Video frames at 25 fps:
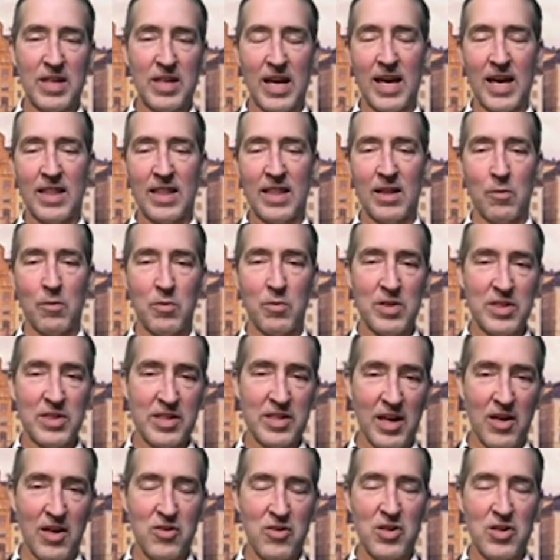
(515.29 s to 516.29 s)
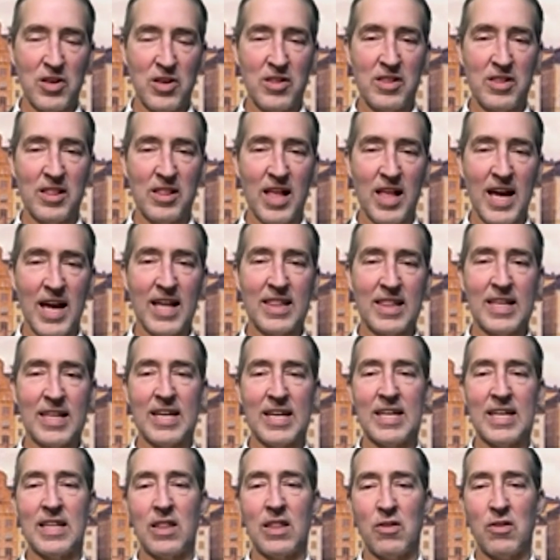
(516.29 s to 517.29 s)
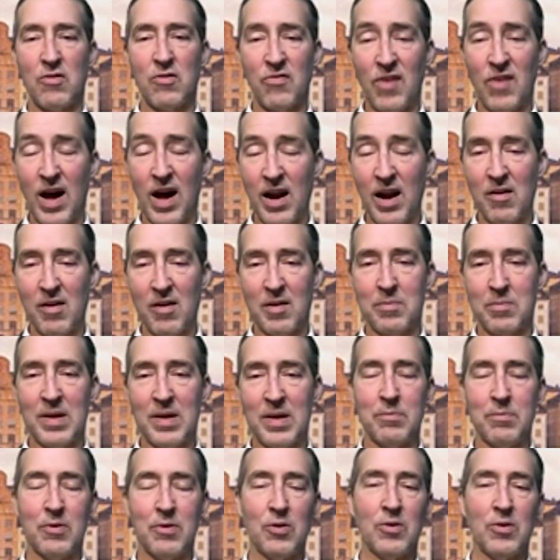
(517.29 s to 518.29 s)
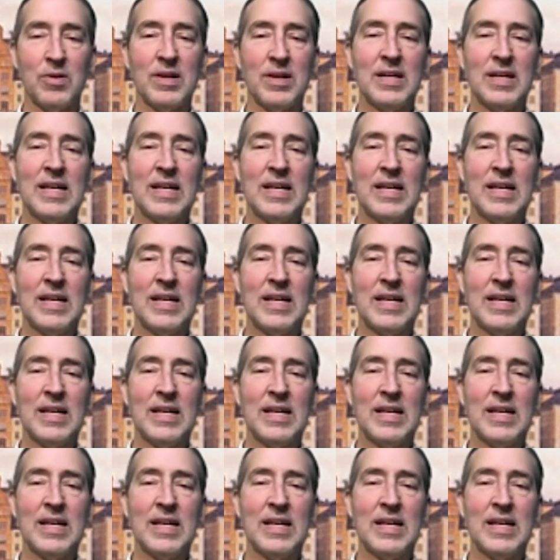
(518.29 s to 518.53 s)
saying that recession is likely and then they're firing people